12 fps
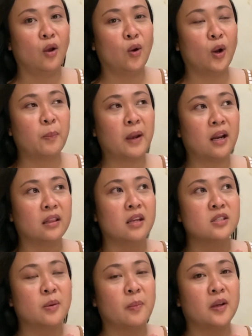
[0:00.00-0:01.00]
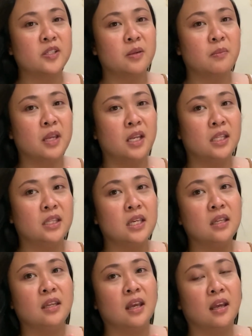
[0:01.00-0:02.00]
Or parang there's a
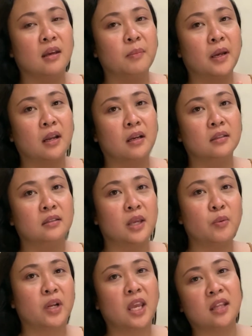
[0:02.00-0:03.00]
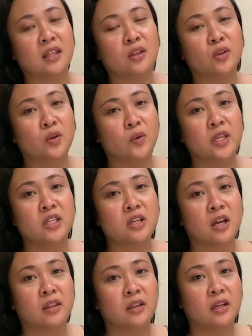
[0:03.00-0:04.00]
possibility na parang they were getting to know each
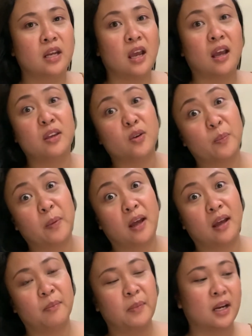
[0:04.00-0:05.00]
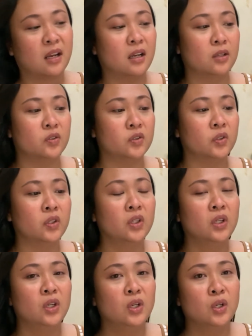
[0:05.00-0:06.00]
other na kayo pa. Parang ganun.
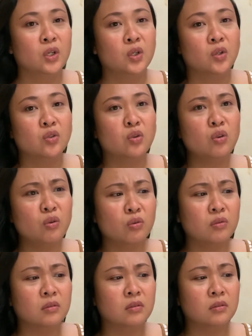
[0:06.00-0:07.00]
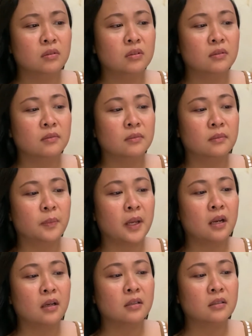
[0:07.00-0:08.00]
So yun,
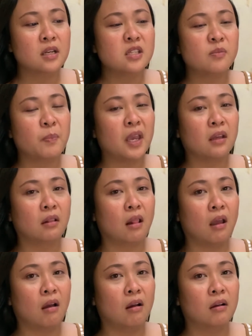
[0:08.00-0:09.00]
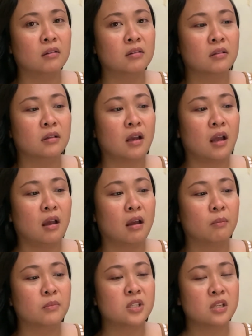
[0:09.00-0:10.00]
parang respect lang
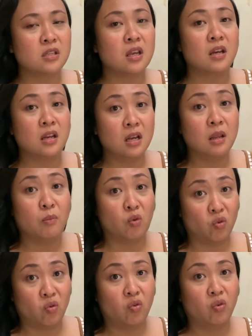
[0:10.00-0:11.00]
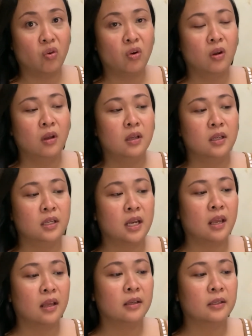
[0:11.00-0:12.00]
sa sarili mo
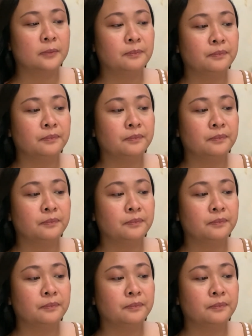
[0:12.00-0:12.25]
na